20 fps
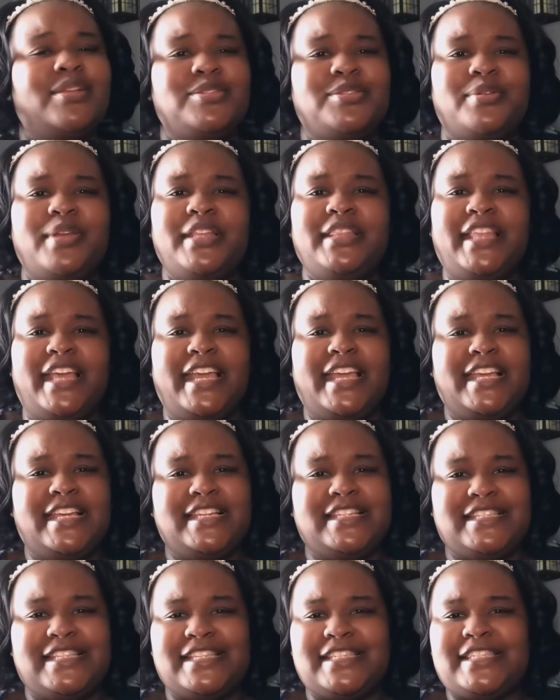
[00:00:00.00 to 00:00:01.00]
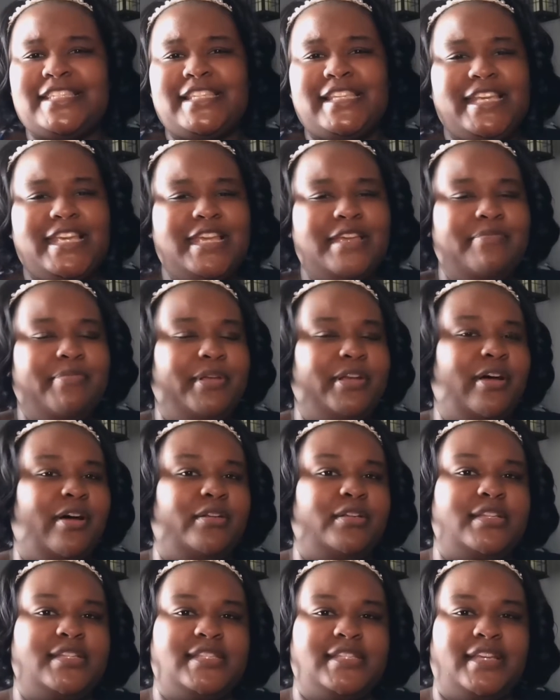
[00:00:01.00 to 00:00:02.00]
So they think he is asleep and
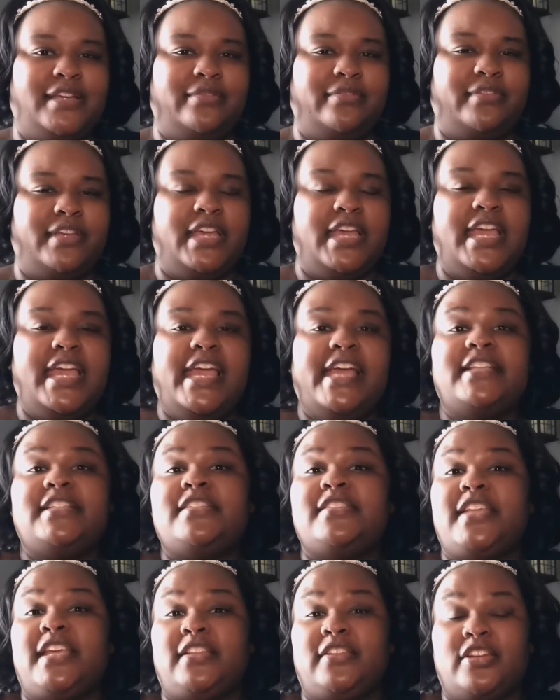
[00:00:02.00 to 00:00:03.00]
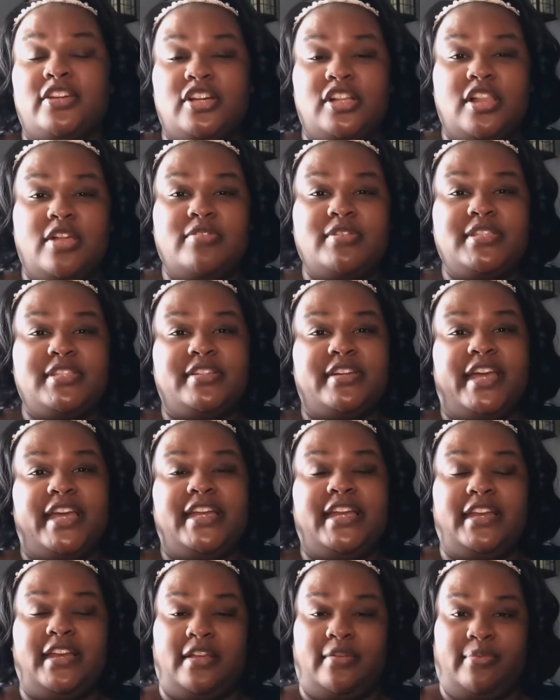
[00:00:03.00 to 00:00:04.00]
all this stuff, till they look closer,
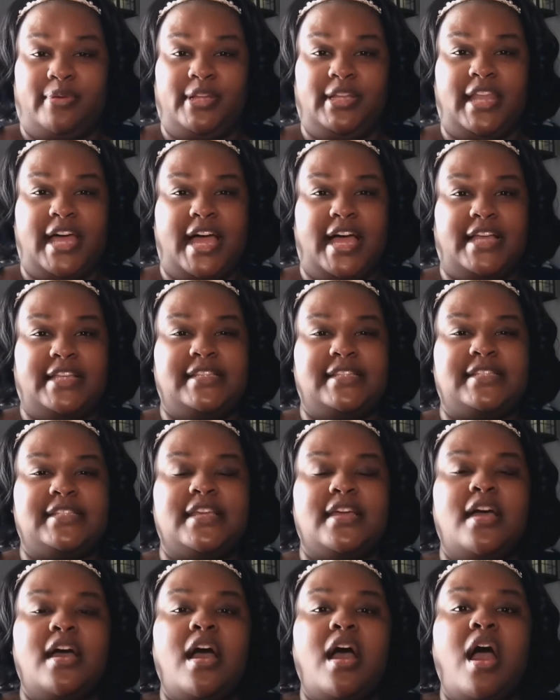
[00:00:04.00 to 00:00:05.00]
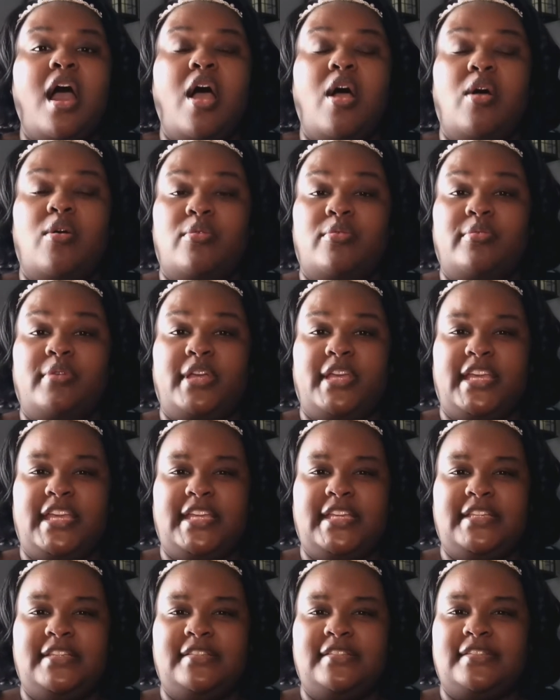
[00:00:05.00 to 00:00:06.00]
and then they realize, oh,
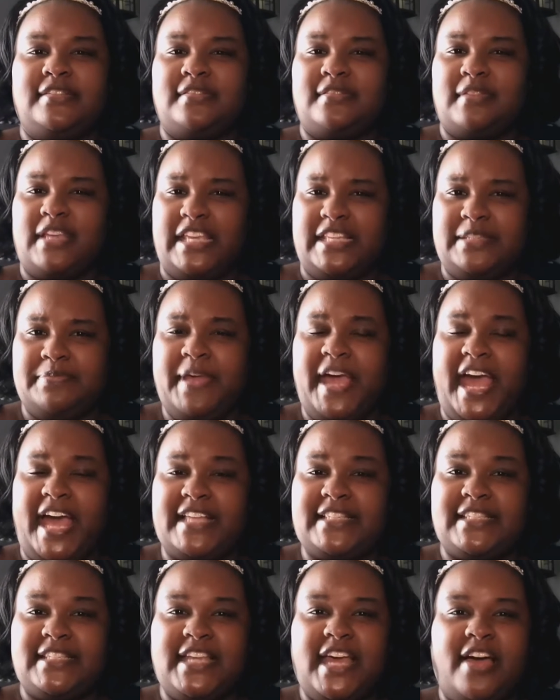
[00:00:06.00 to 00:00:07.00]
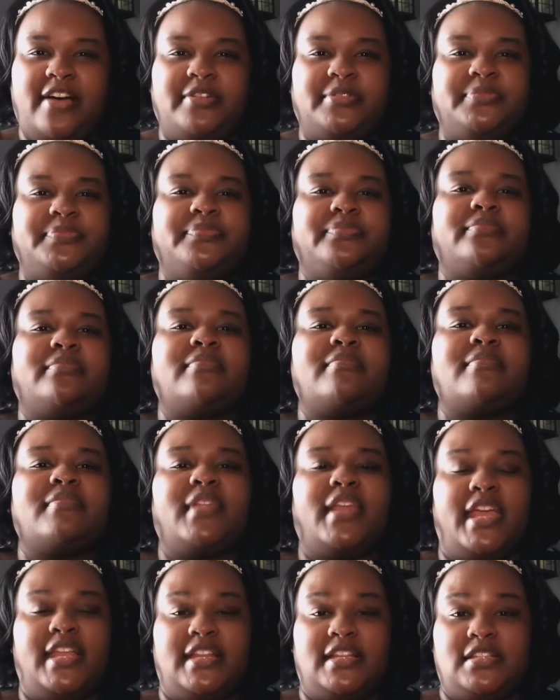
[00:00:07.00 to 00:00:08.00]
he's passed out.
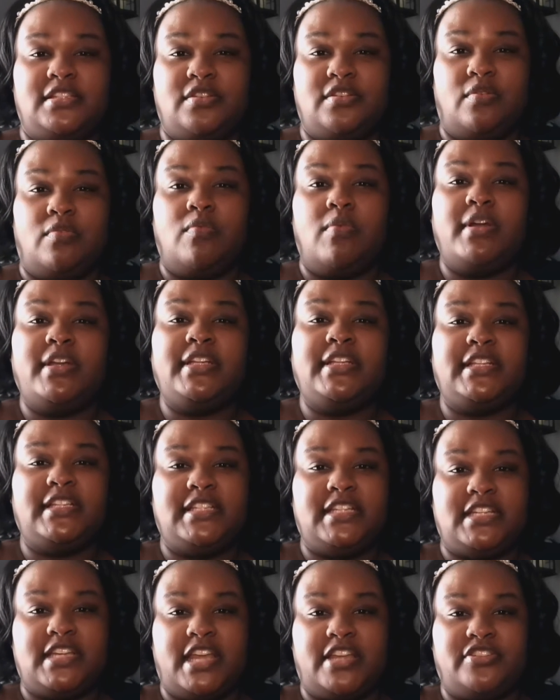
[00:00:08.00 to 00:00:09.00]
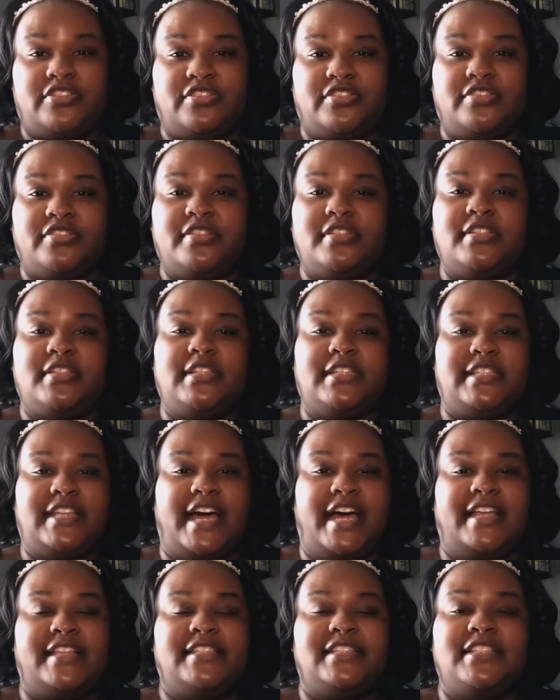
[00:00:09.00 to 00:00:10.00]
And until one of the teenagers
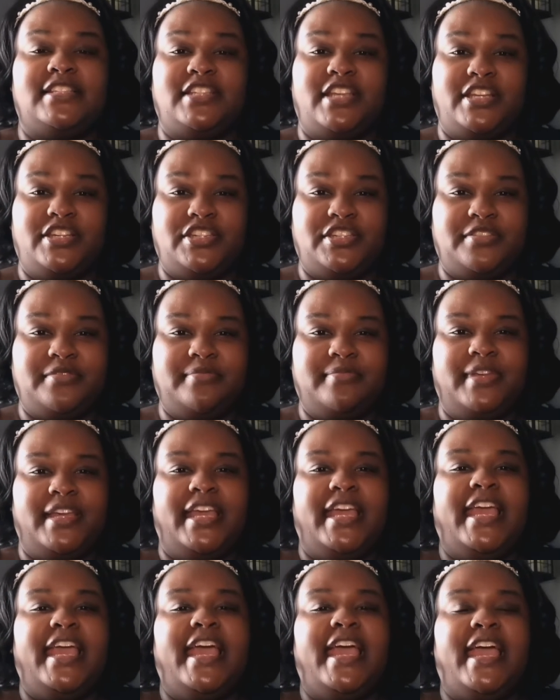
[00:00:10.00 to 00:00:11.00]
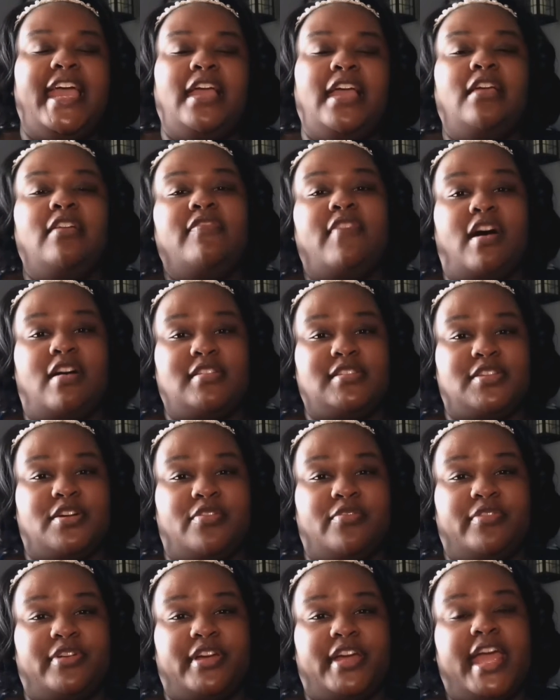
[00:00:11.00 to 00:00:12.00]
decides to touch him, and he falls
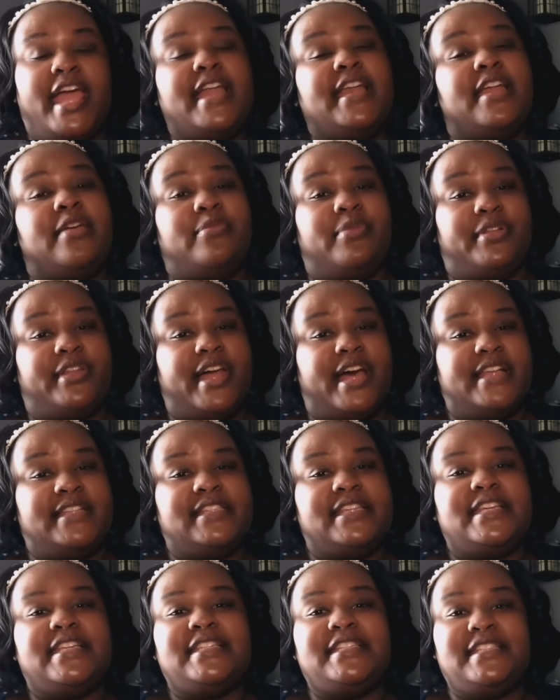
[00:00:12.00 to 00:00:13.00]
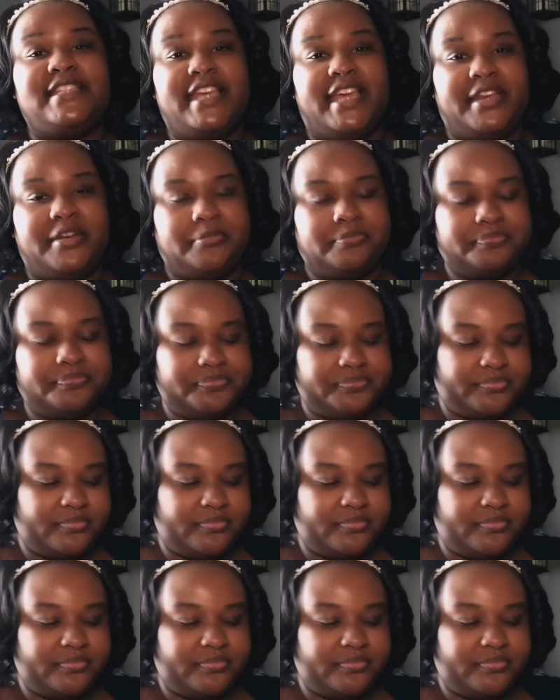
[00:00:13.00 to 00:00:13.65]
over, and they realize he is dead.